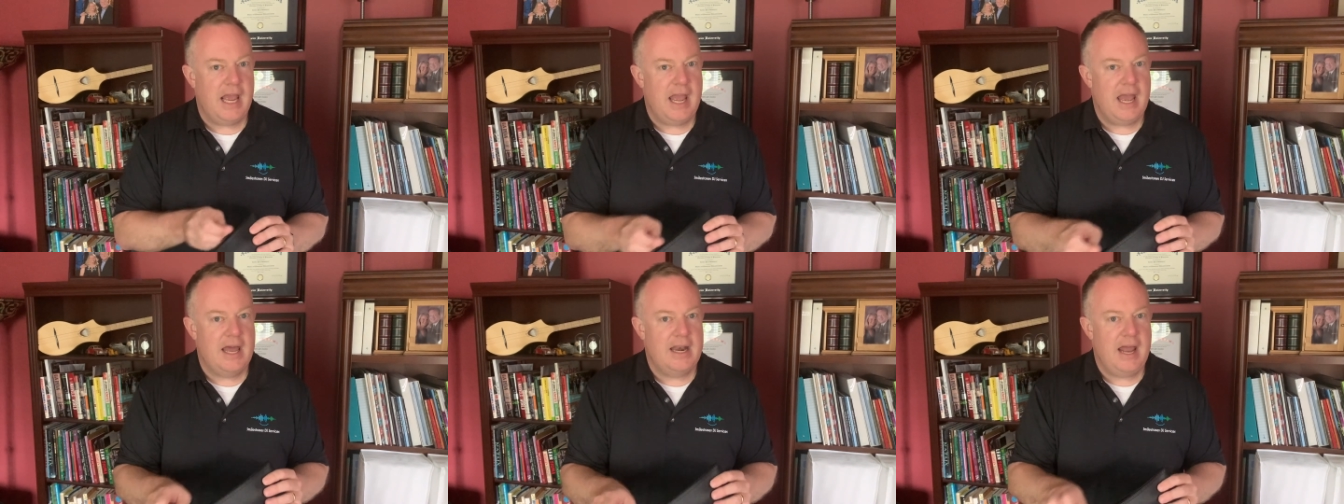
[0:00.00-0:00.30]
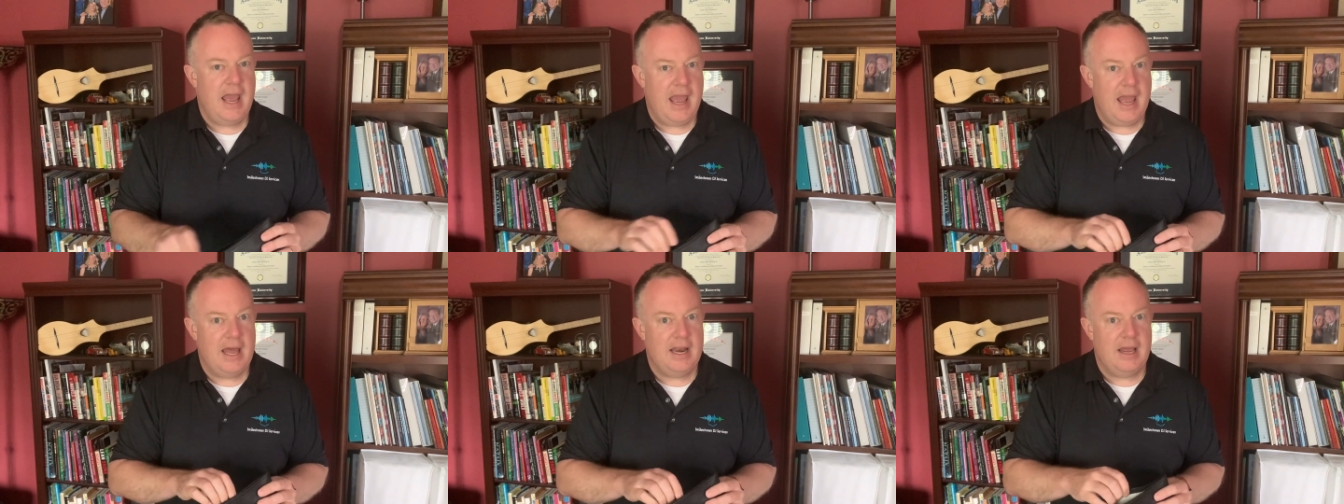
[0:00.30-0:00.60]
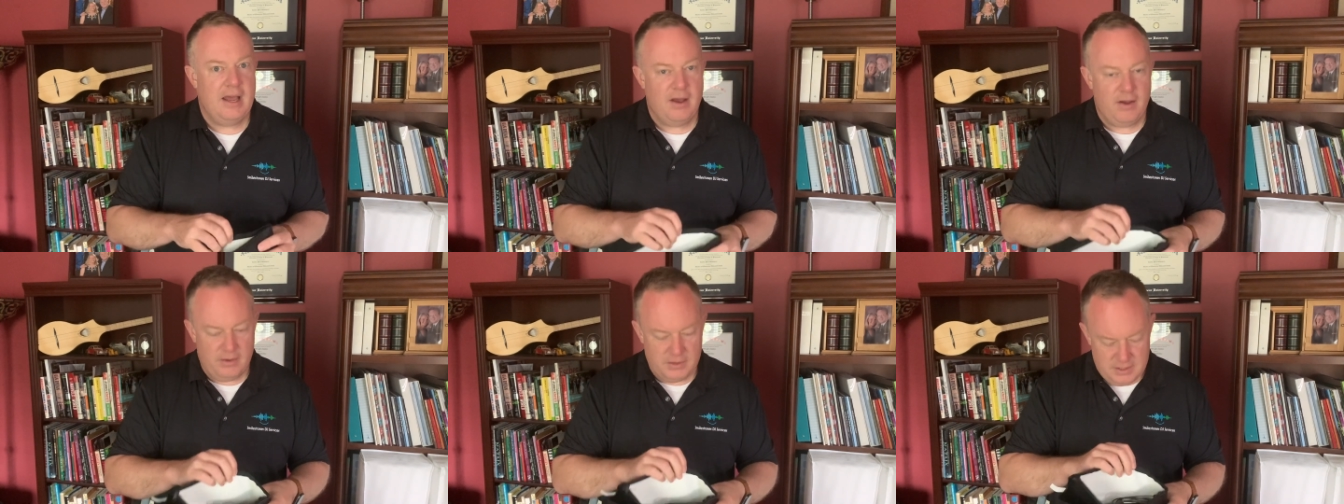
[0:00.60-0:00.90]
and
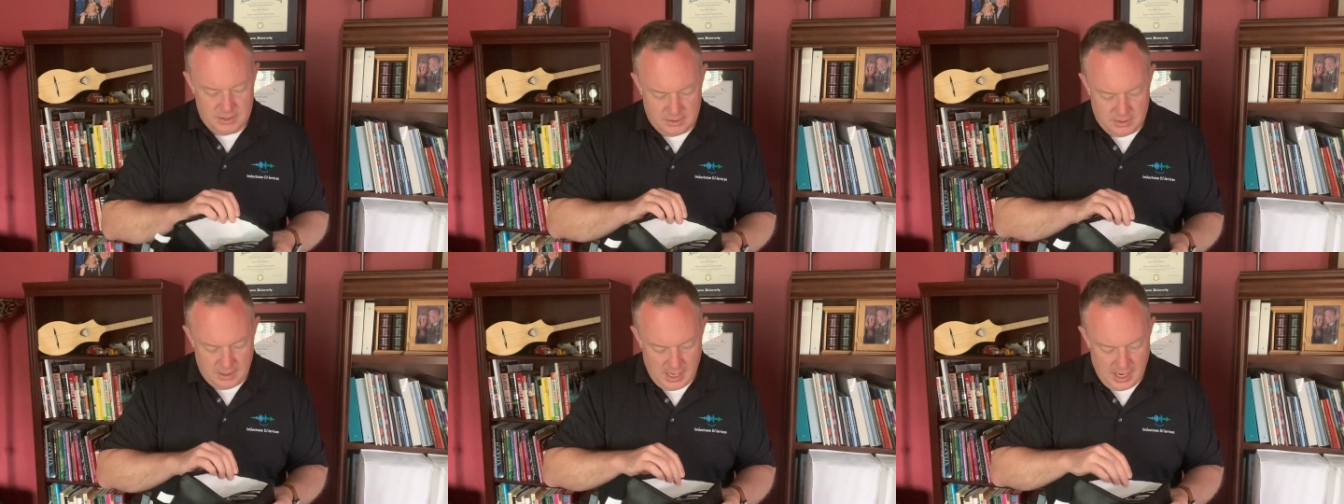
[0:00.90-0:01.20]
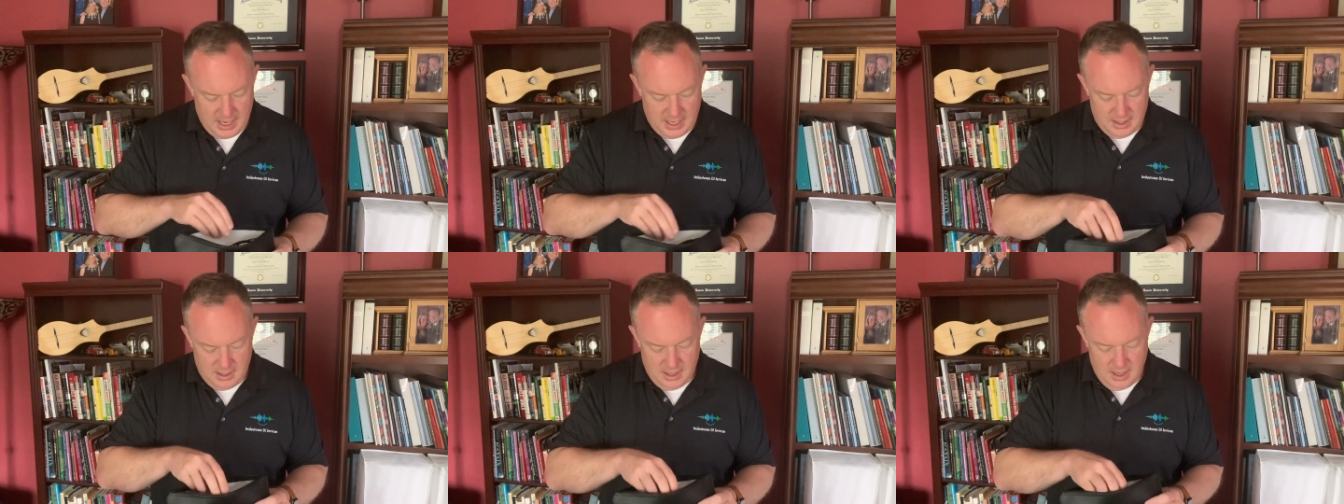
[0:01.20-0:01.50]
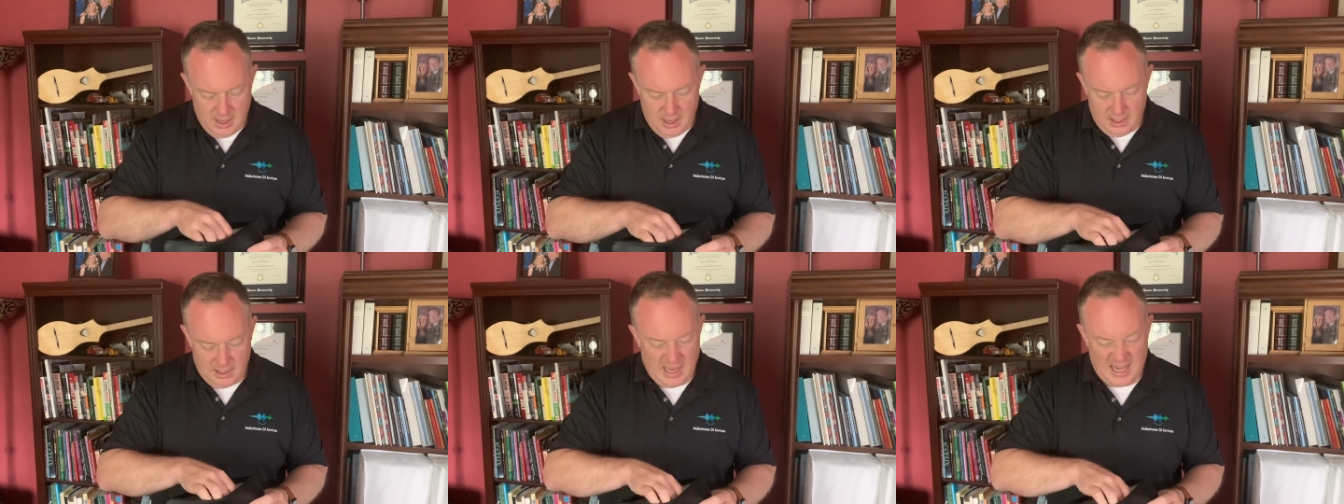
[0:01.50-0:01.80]
handhelds and
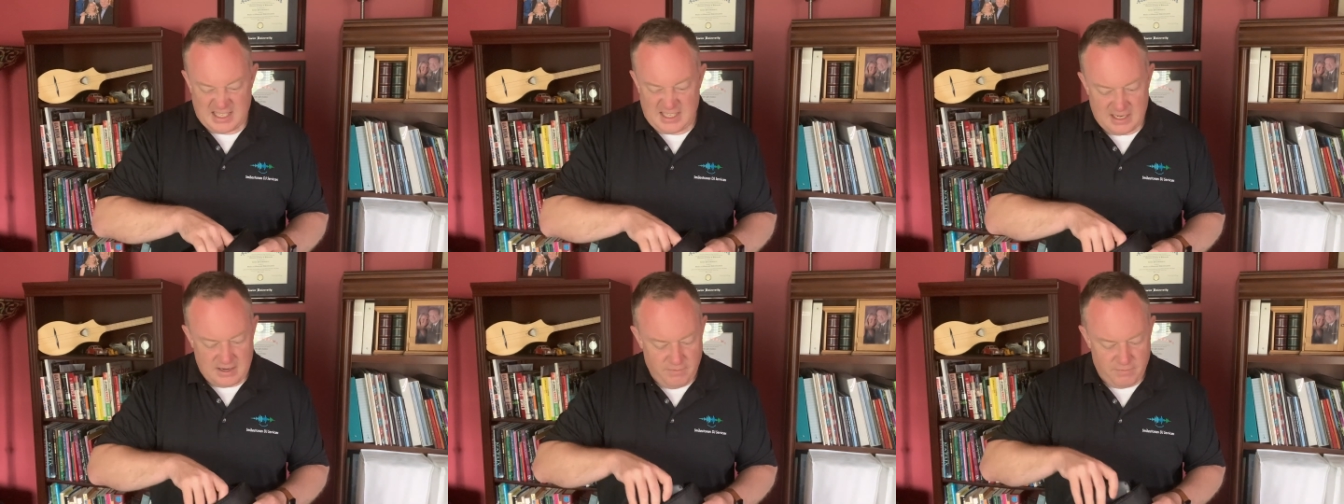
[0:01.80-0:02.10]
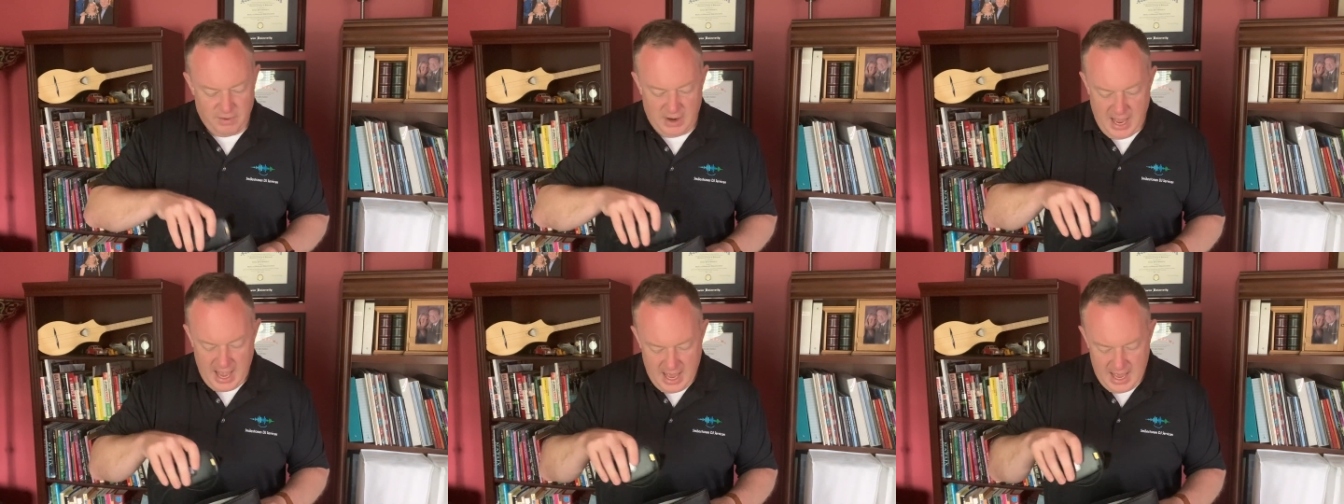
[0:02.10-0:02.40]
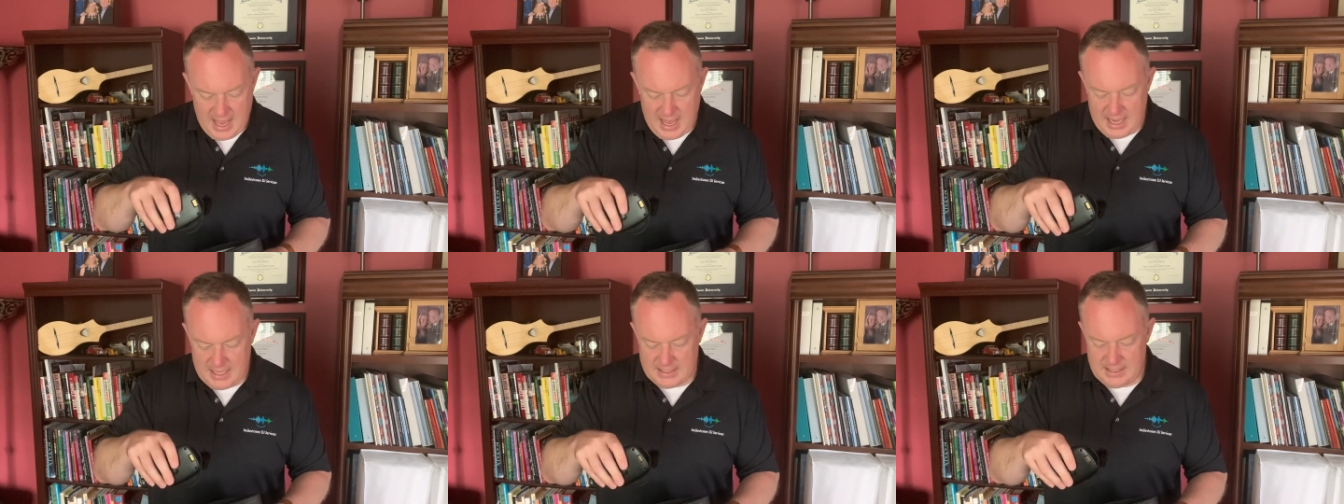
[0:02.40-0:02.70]
lots of different
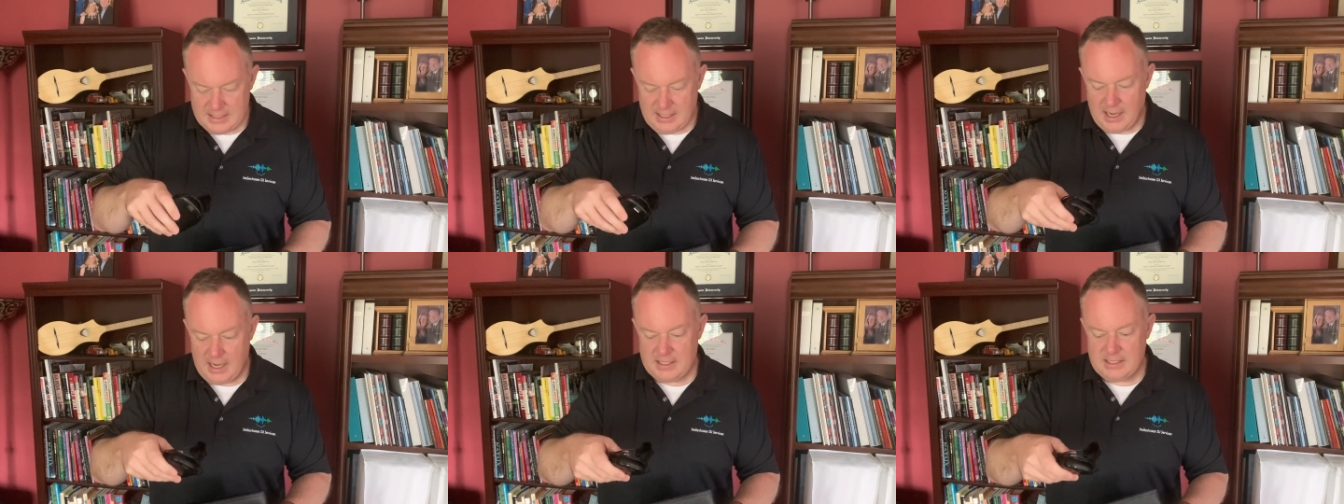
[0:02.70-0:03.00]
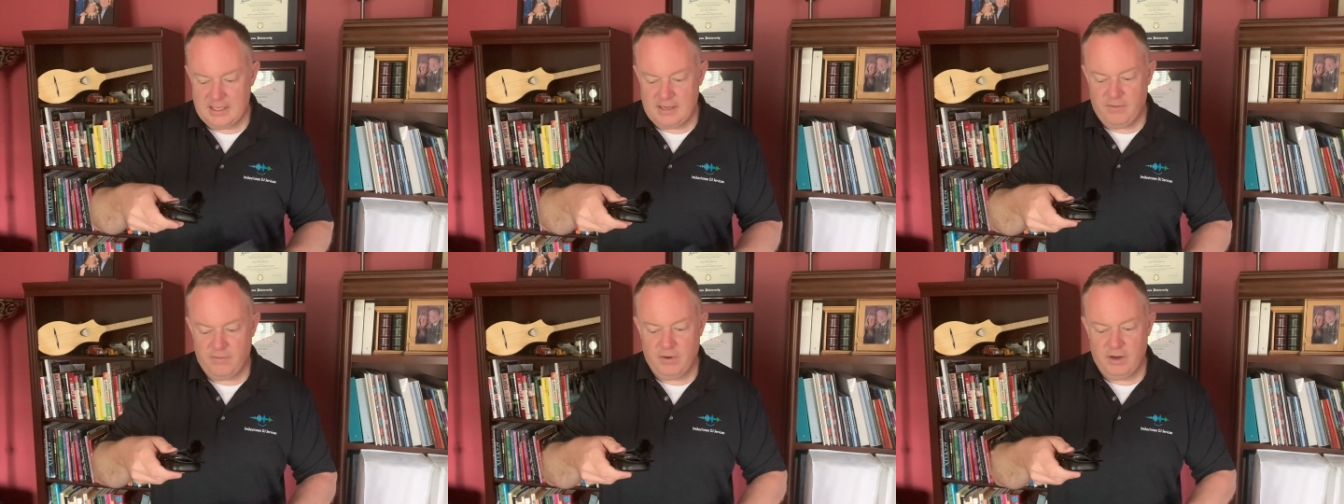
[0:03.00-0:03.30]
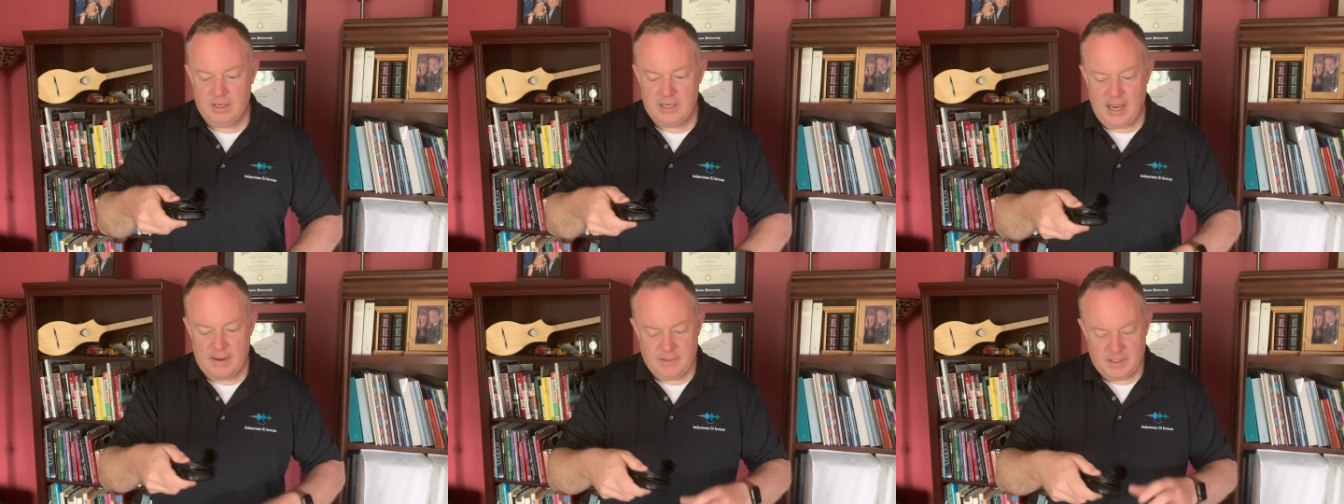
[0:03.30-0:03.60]
heads and lots of
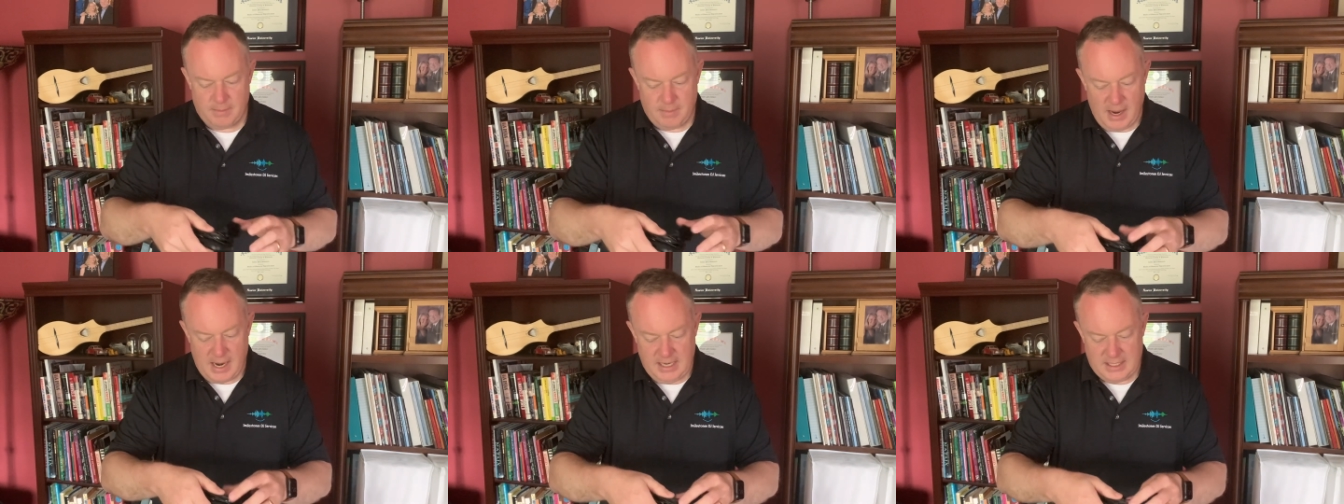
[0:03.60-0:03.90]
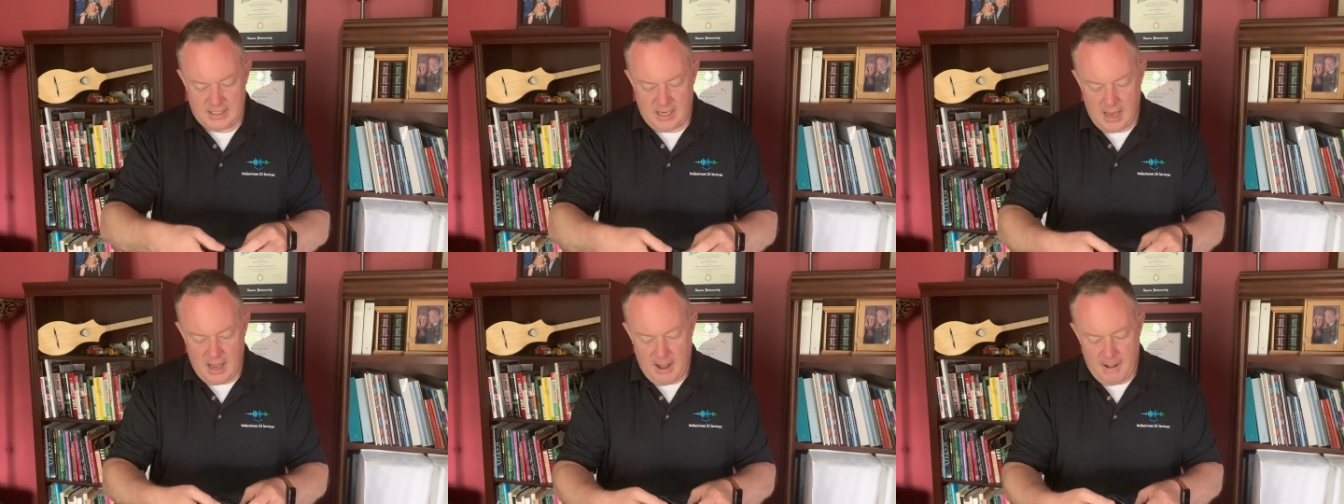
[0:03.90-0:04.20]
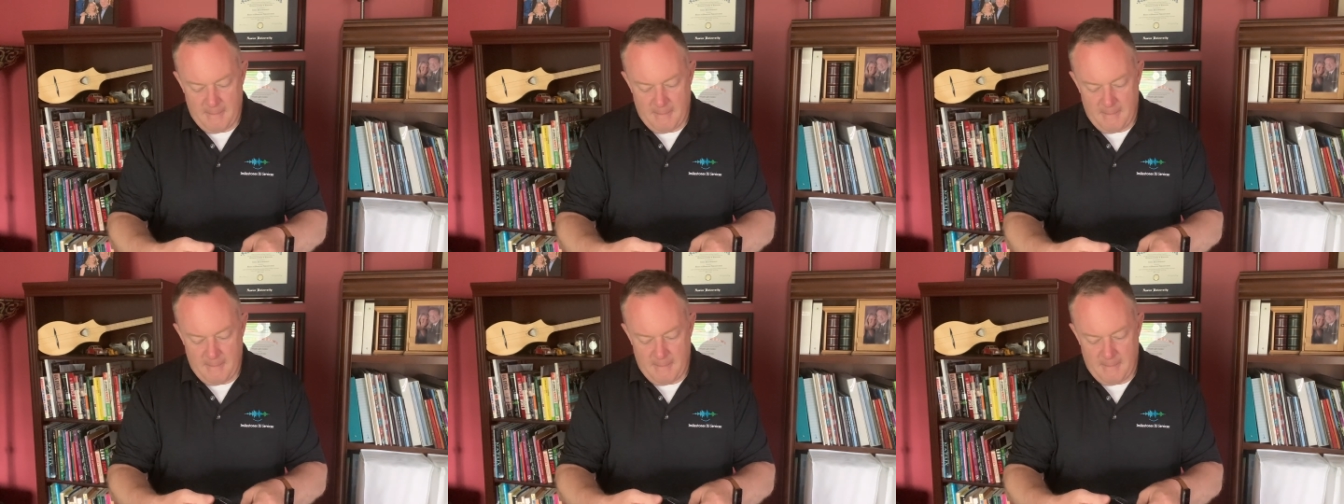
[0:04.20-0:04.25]
different types of mics.